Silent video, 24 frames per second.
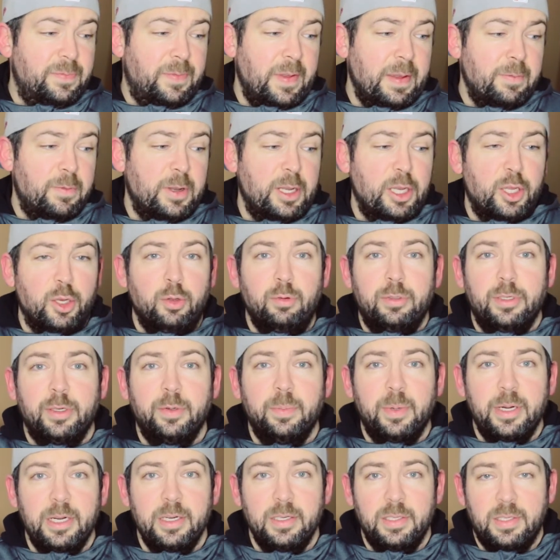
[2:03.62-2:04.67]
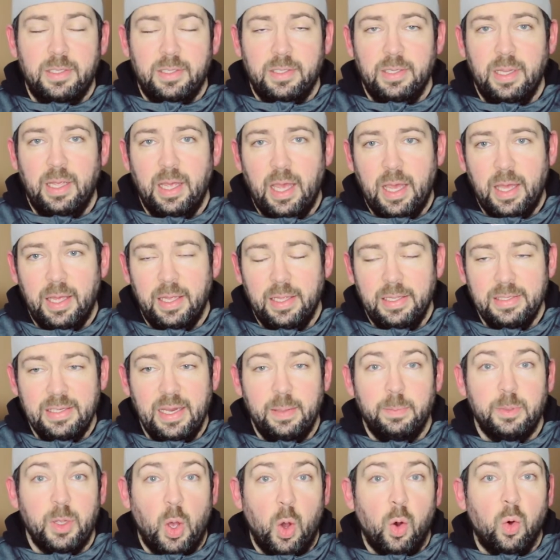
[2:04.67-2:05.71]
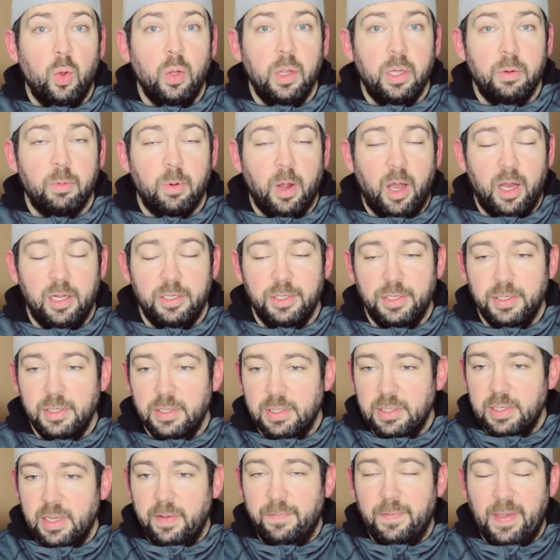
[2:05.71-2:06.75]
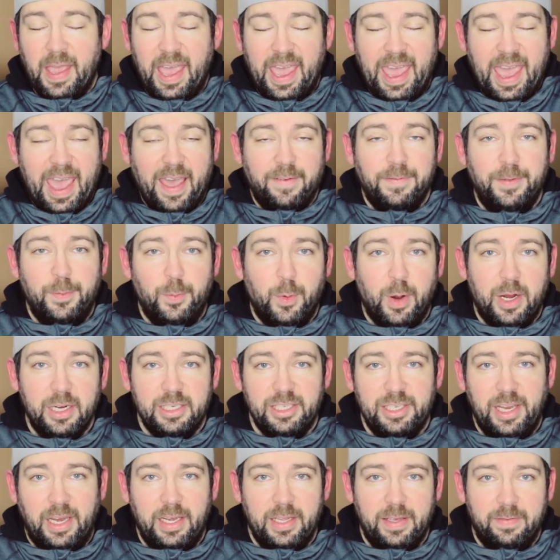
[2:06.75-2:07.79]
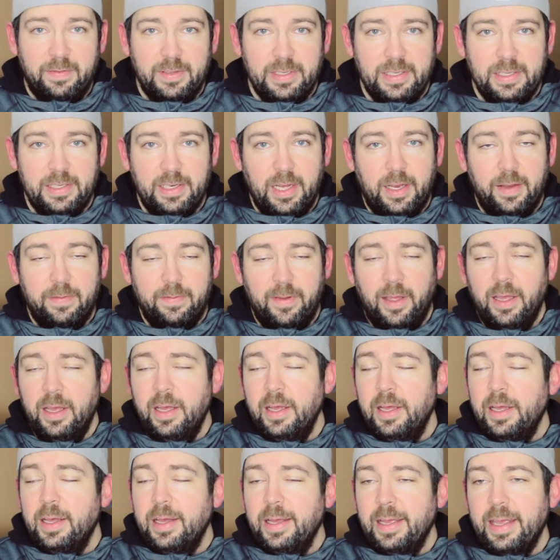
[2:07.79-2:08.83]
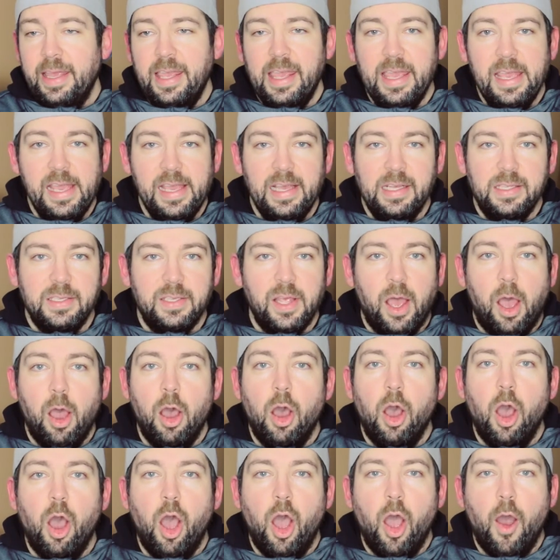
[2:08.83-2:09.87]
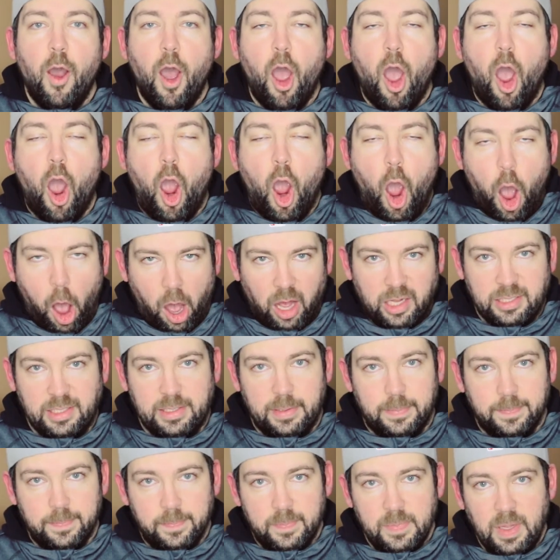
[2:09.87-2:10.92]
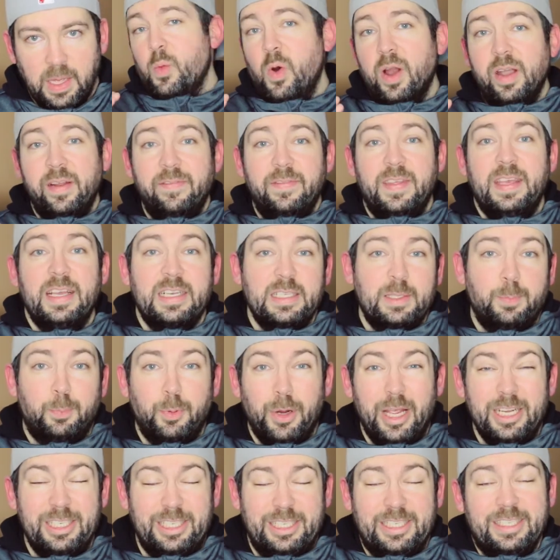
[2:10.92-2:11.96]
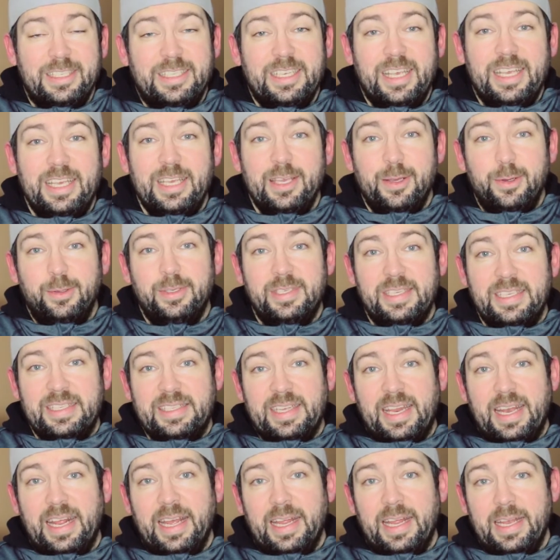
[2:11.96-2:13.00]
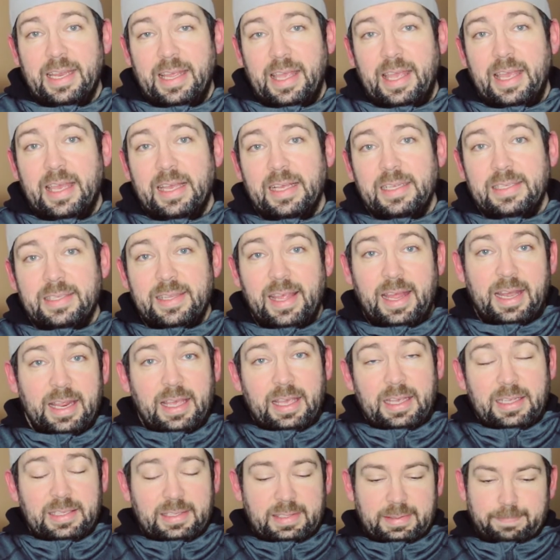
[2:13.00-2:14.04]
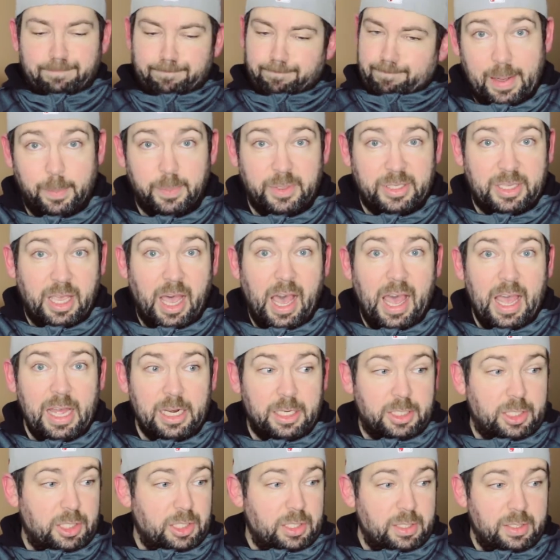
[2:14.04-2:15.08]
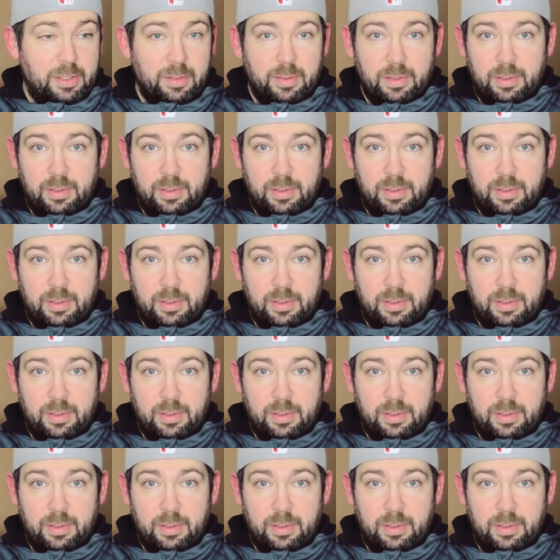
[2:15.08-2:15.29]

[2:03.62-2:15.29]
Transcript: favorite YouTubers, his name's Olin Rogers. If you haven't watched any of his stuff, he is awesome. One of the expressions he uses in it is that I'm scotch.